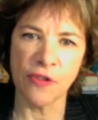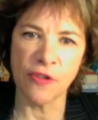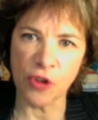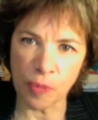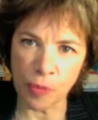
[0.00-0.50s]

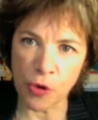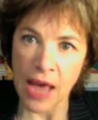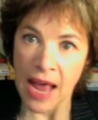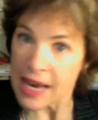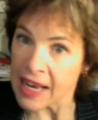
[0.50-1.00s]
to put
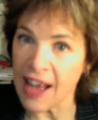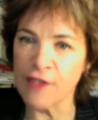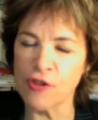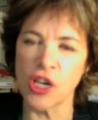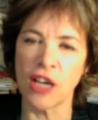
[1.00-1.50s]
any kind
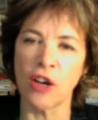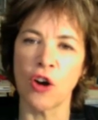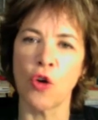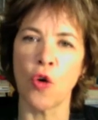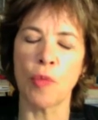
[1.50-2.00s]
of check
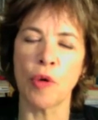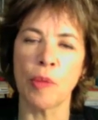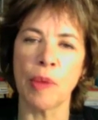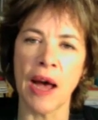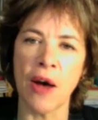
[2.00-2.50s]
on corporate
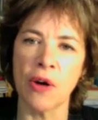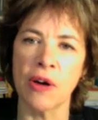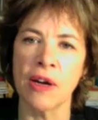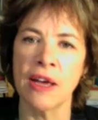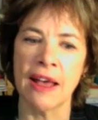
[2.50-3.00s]
power
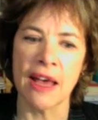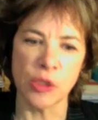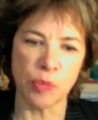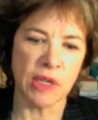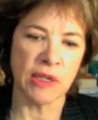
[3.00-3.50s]
has
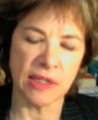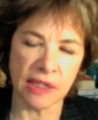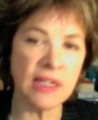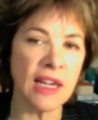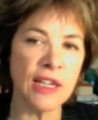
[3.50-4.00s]
been
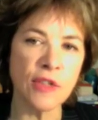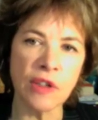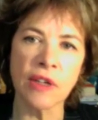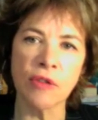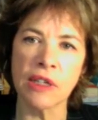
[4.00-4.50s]

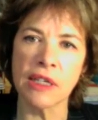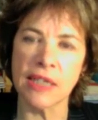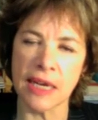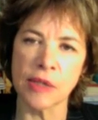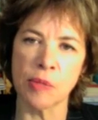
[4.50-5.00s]
successfully really
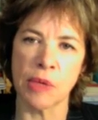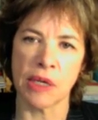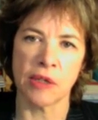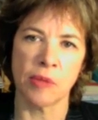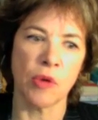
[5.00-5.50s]
decimated,